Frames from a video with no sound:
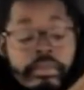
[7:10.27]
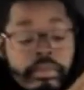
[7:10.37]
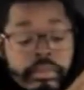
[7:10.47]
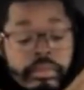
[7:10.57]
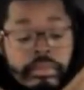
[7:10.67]

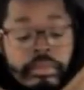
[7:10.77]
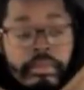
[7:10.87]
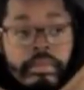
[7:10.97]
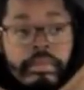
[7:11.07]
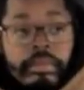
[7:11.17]

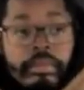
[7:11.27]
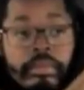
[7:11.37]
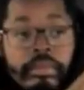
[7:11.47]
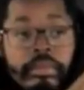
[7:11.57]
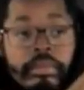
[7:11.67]

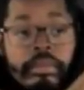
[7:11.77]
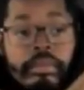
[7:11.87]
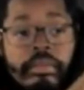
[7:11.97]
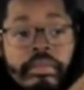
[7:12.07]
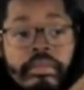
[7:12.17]

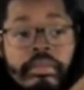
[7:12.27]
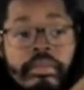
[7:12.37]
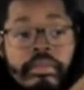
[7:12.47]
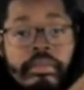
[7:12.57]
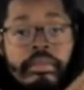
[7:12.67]

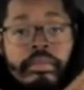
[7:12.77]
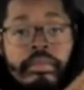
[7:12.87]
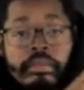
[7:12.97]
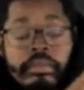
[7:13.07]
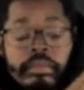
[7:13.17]

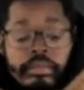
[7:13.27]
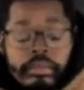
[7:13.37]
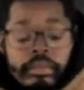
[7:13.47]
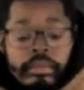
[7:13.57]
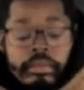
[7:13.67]

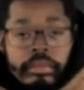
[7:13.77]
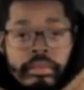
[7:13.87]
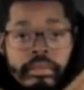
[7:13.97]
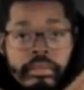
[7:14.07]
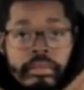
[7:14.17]

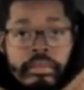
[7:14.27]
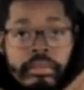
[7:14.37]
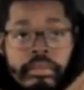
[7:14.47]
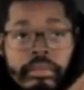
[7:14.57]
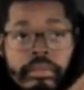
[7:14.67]

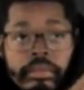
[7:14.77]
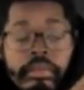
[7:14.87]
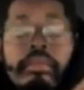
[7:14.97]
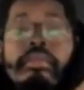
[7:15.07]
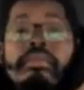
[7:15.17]

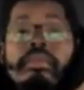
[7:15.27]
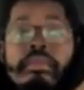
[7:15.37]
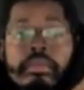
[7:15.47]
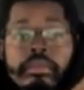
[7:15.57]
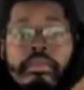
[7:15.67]

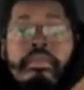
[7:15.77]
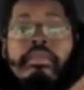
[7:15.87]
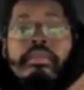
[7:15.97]
The person shown says nothing.